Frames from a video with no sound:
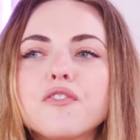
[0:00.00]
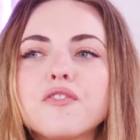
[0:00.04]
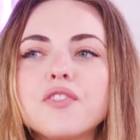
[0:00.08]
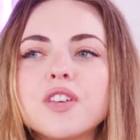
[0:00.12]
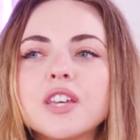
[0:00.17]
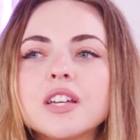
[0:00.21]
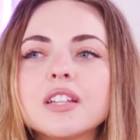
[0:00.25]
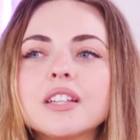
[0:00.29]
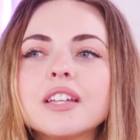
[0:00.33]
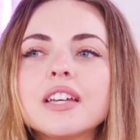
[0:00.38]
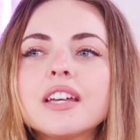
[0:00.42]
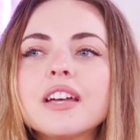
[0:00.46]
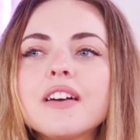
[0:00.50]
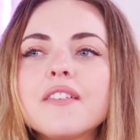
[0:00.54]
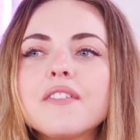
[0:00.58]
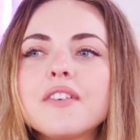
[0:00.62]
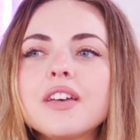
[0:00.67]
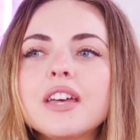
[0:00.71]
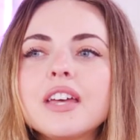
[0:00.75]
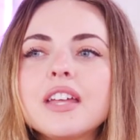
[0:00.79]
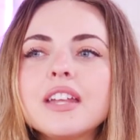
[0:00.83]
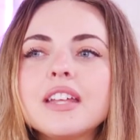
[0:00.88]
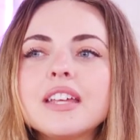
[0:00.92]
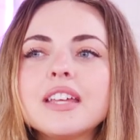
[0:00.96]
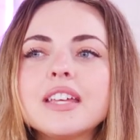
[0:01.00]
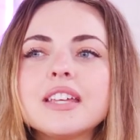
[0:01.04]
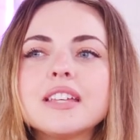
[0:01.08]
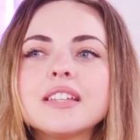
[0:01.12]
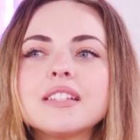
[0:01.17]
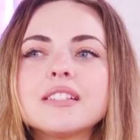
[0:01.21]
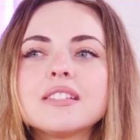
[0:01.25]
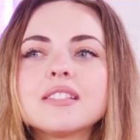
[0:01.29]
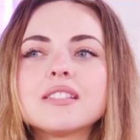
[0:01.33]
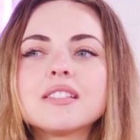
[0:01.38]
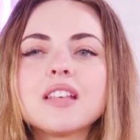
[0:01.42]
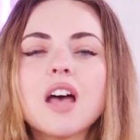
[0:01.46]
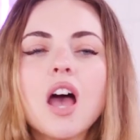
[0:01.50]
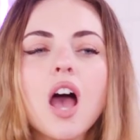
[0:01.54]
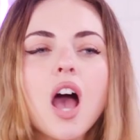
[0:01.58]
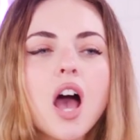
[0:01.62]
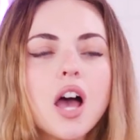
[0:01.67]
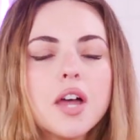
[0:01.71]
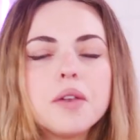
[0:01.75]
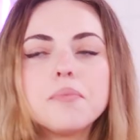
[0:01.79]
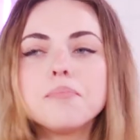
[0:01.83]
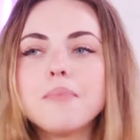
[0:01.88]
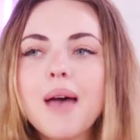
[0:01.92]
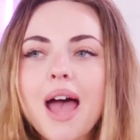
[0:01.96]
feeling of it is
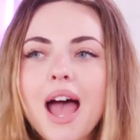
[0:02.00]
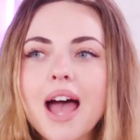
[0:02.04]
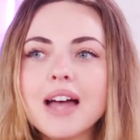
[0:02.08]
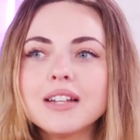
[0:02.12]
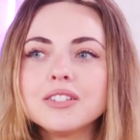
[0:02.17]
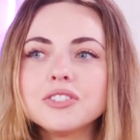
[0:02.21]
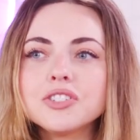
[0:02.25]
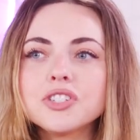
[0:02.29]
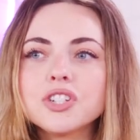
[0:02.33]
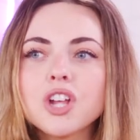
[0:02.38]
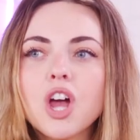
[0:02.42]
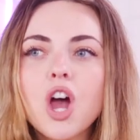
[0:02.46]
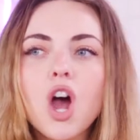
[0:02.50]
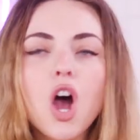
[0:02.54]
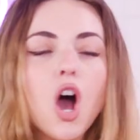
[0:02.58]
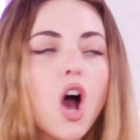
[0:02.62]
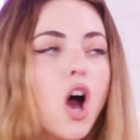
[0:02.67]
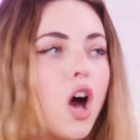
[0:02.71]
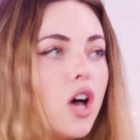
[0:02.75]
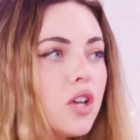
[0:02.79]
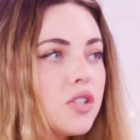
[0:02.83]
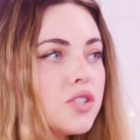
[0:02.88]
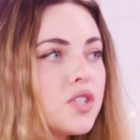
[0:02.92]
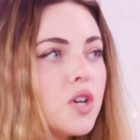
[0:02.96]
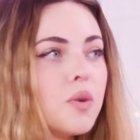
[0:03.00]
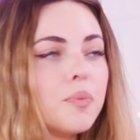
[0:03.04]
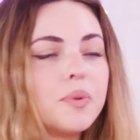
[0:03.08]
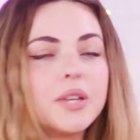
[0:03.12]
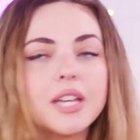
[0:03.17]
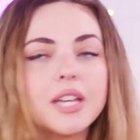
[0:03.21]
unmatched. unmatched. Also,